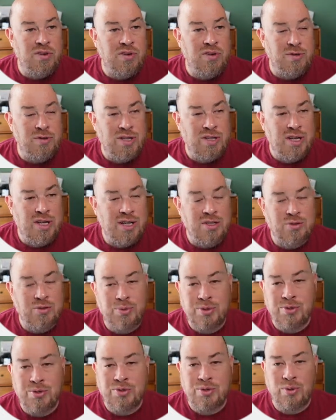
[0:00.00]
much of that, because we
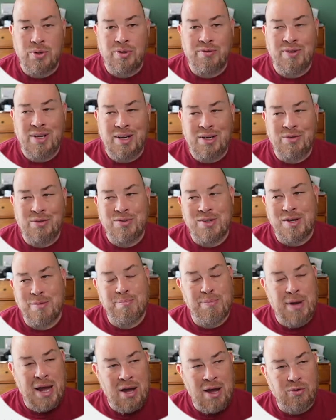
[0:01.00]
were sort of, I don't want to say
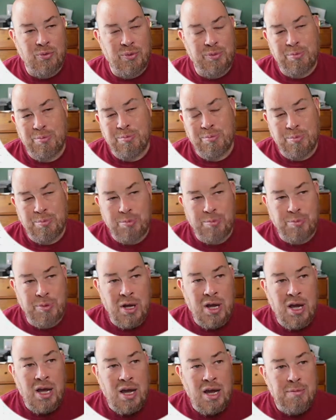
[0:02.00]
bound. We
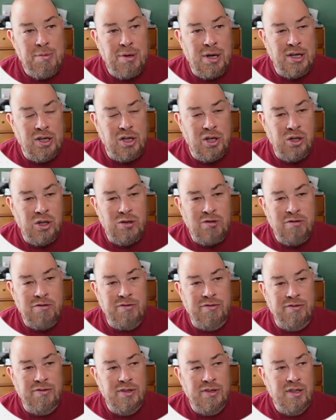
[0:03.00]
probably could have,
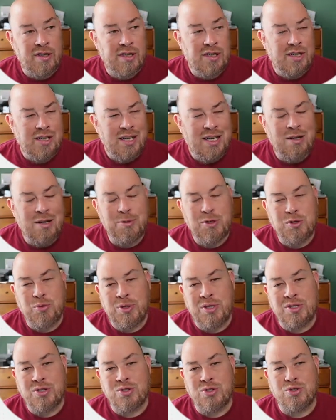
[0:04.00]

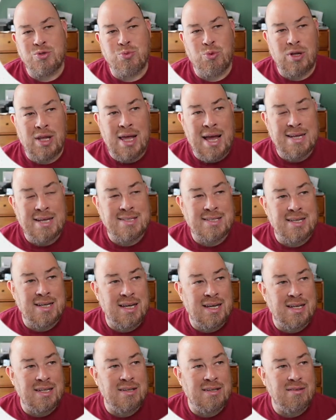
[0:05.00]
between just relaxing
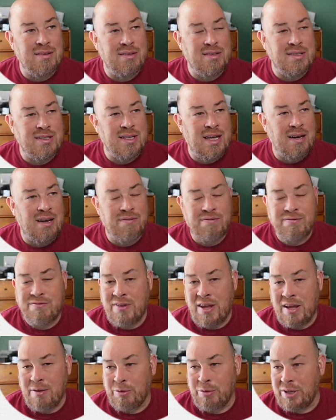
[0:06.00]
and kind of
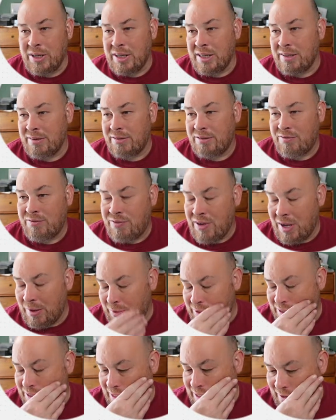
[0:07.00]
family
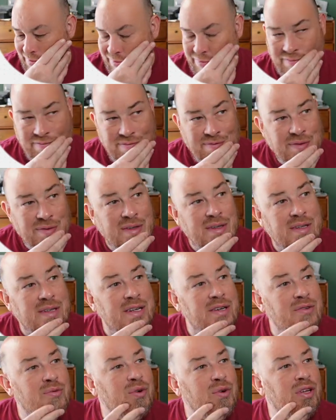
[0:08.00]
stuff.
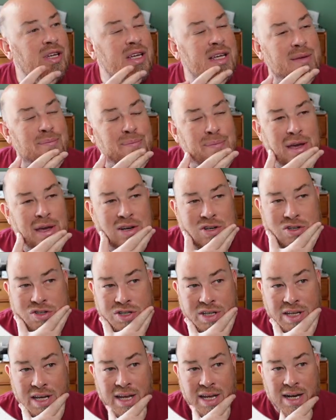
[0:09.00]
Didn't really manage to
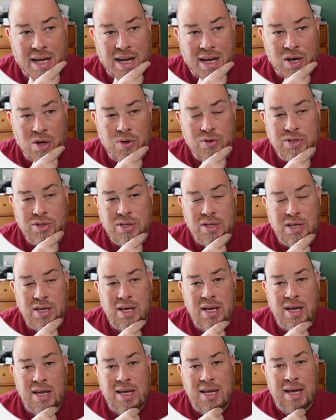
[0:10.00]
get out
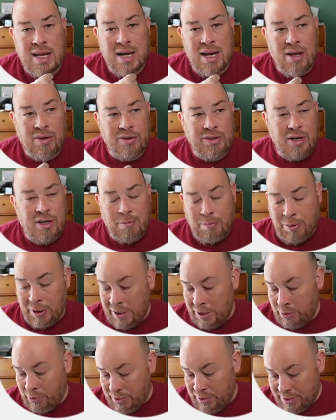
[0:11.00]
there, but
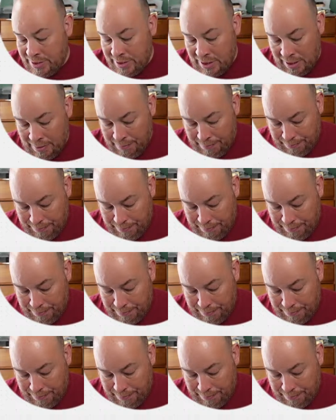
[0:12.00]
it was a